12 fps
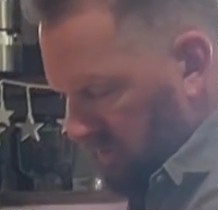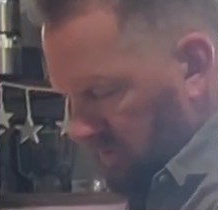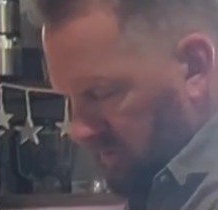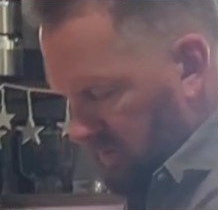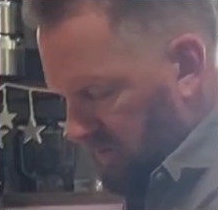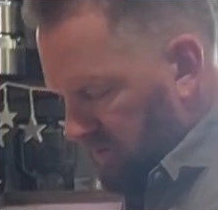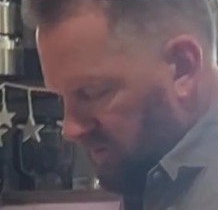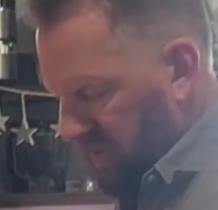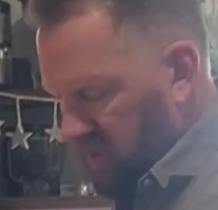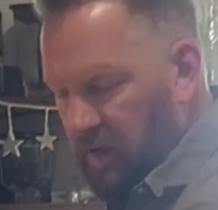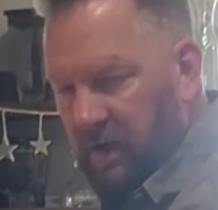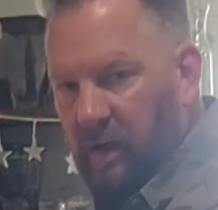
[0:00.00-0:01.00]
It's
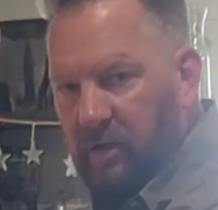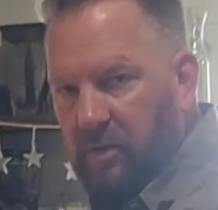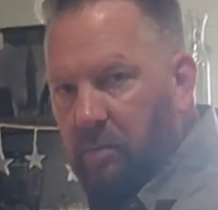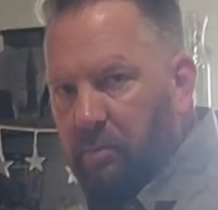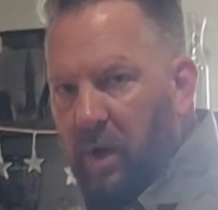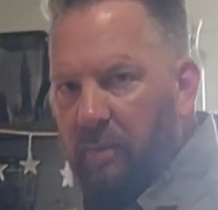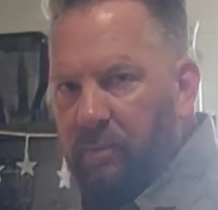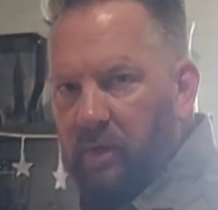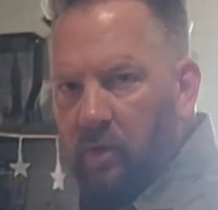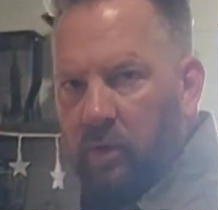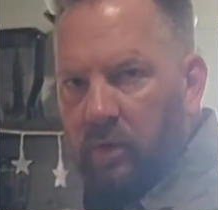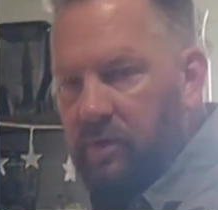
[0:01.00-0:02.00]
making like a popping
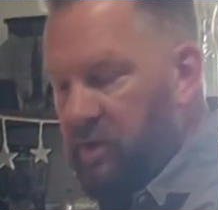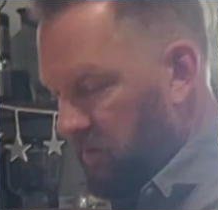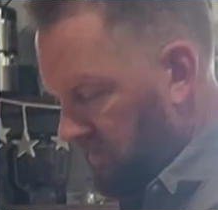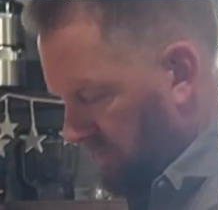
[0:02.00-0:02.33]
noise.